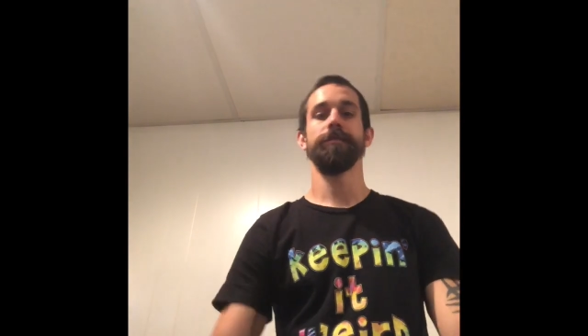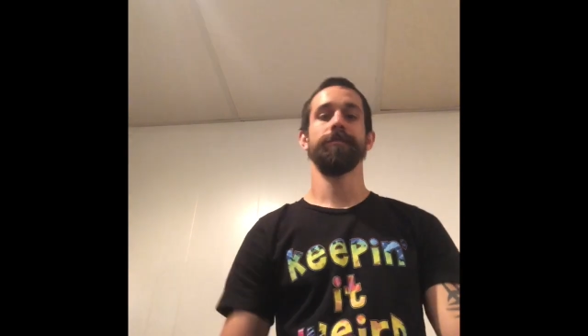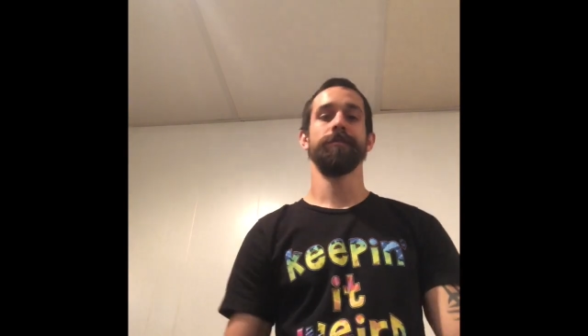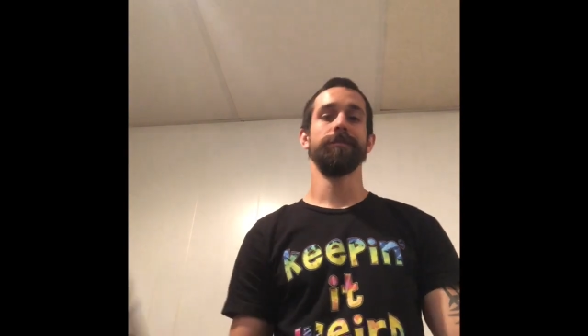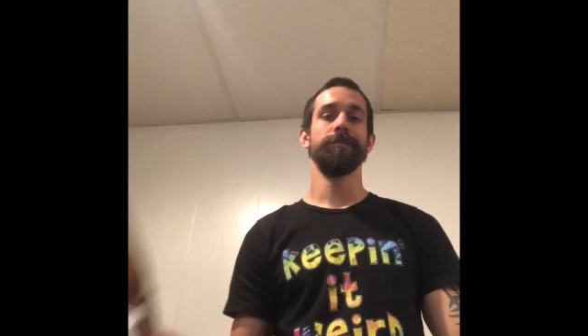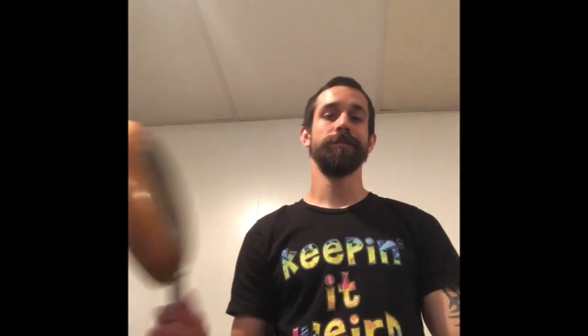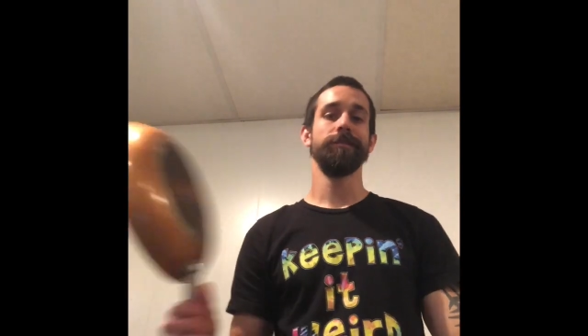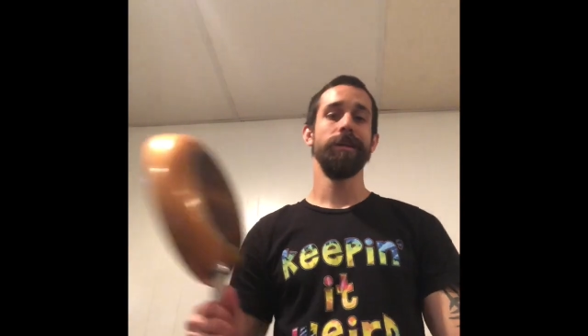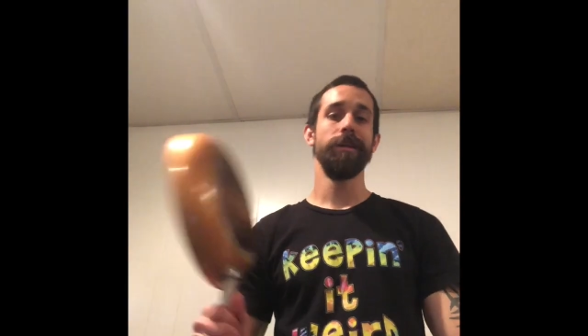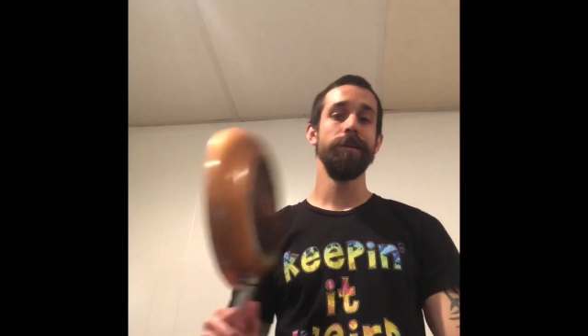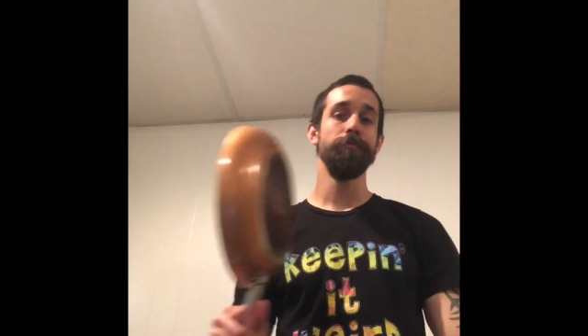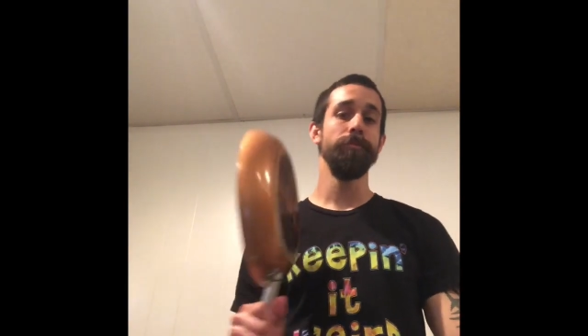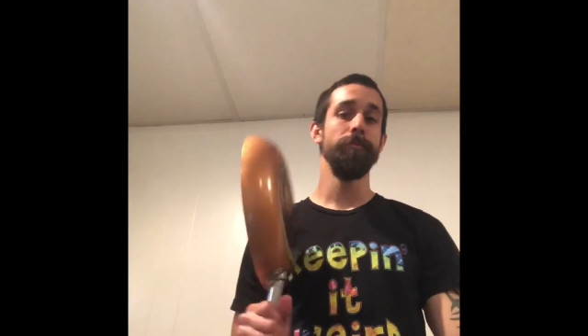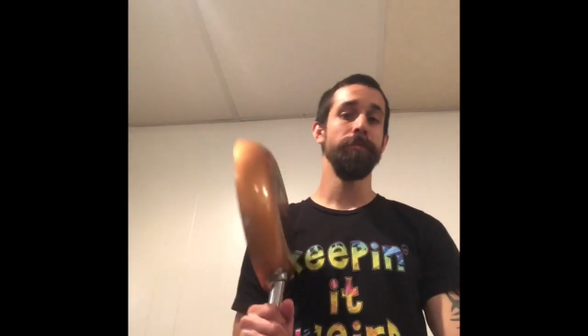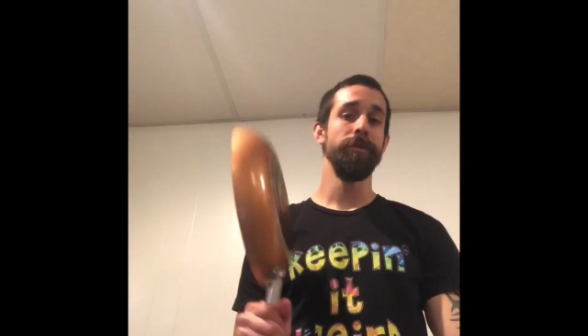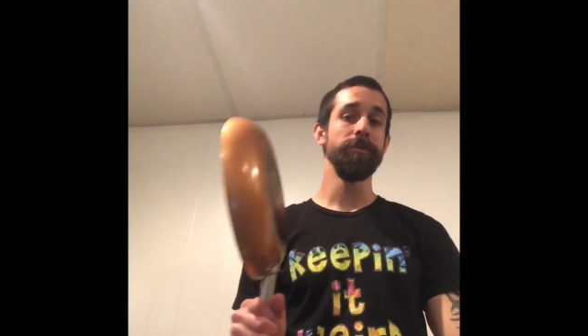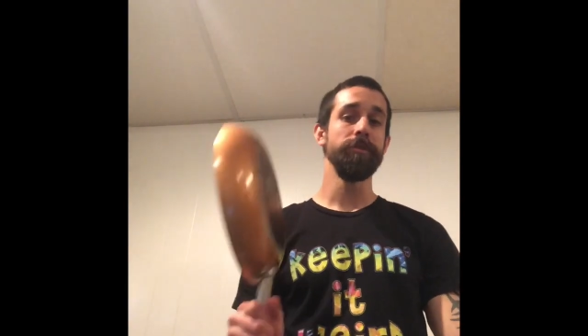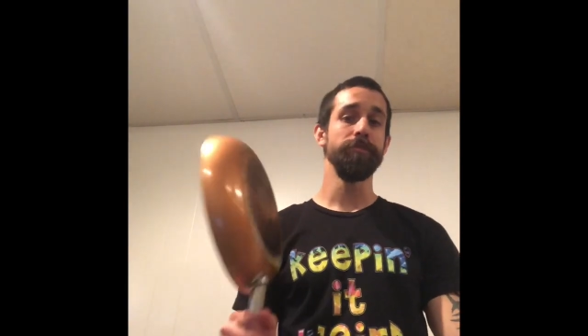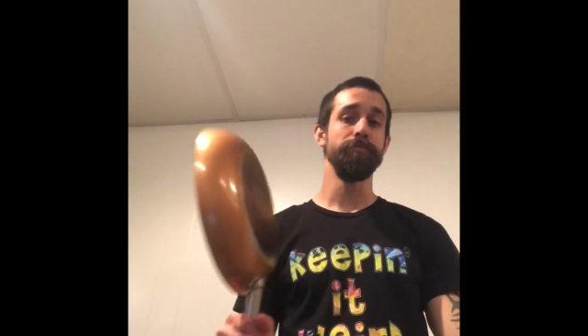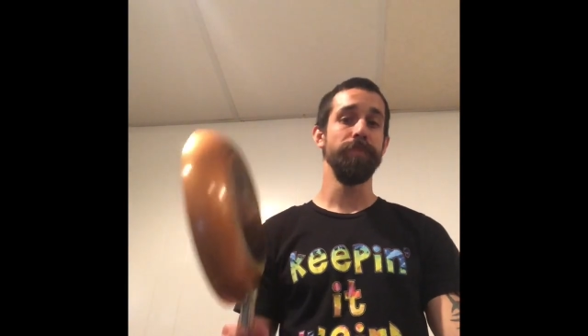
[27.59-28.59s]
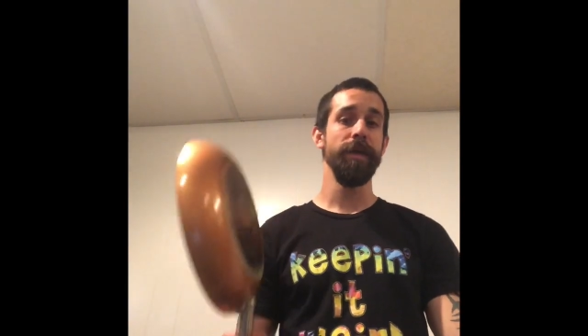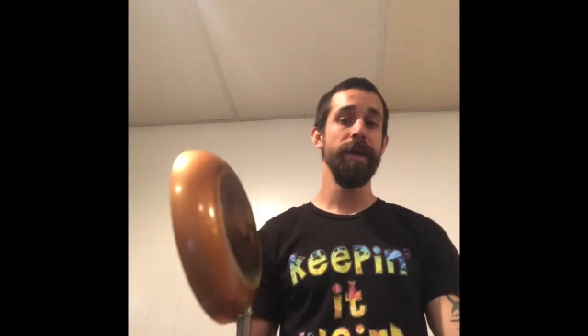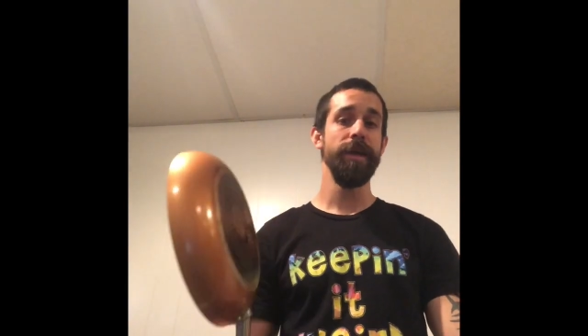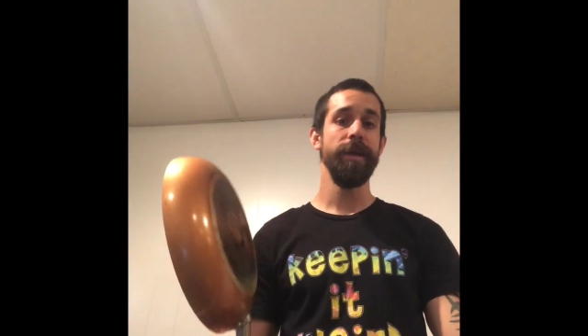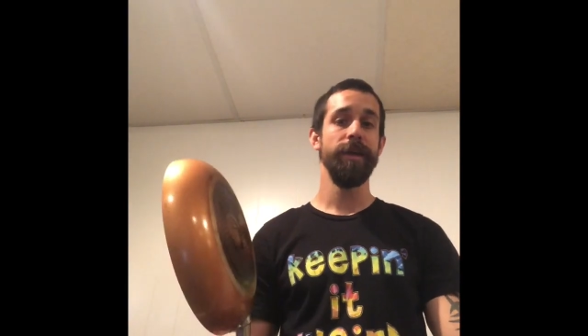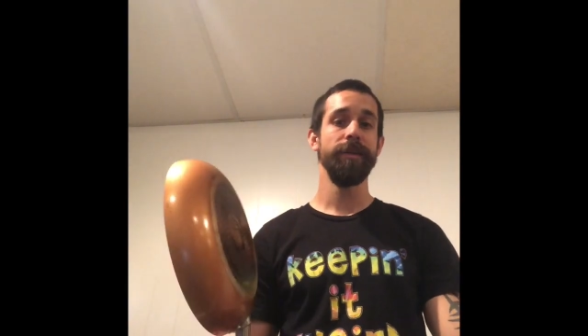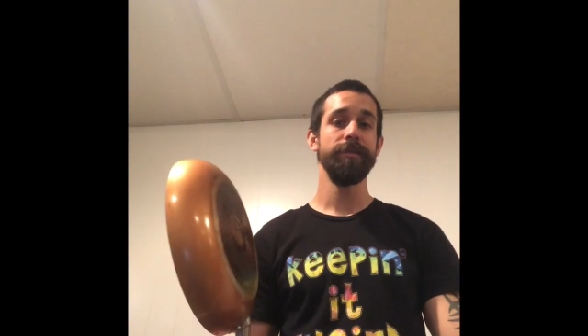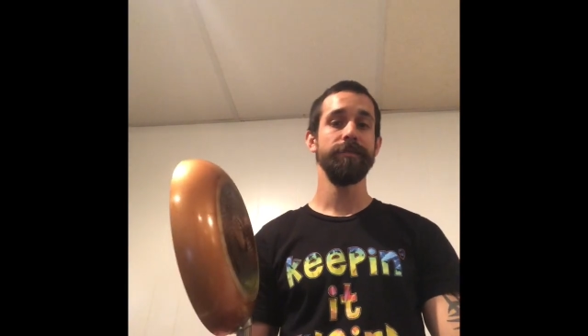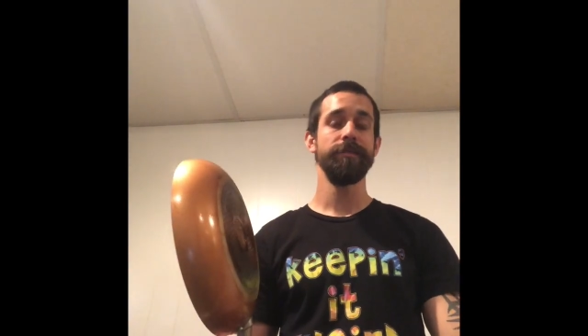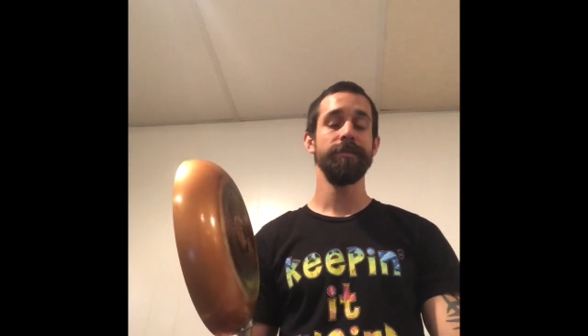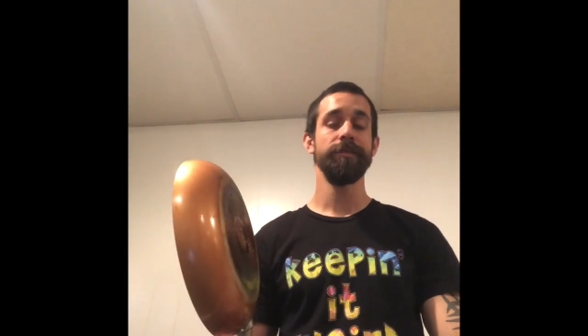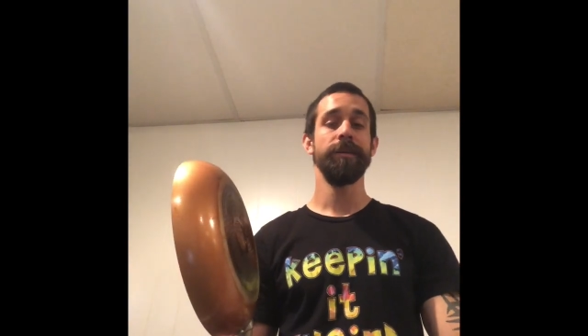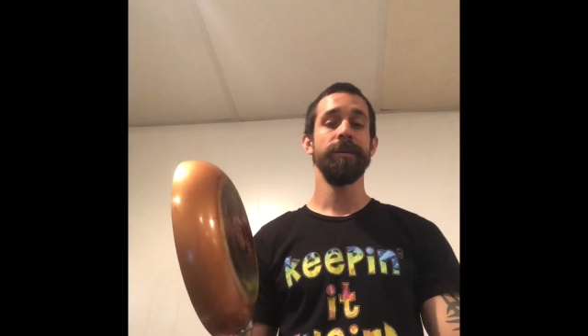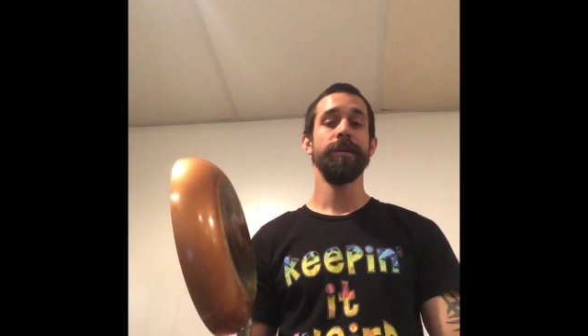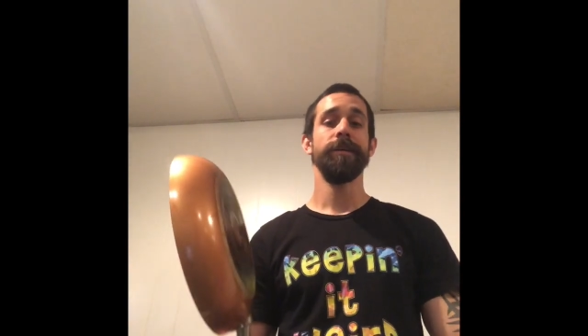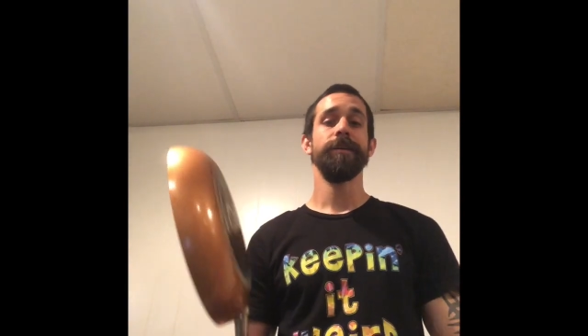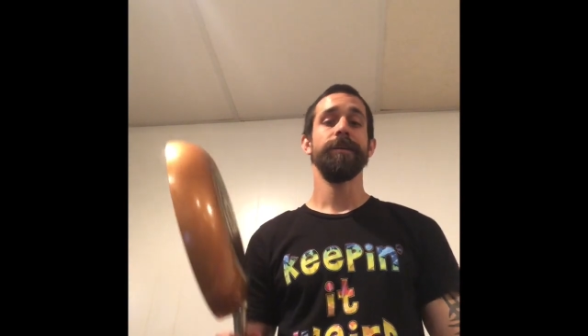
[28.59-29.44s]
to set up a bunch of pans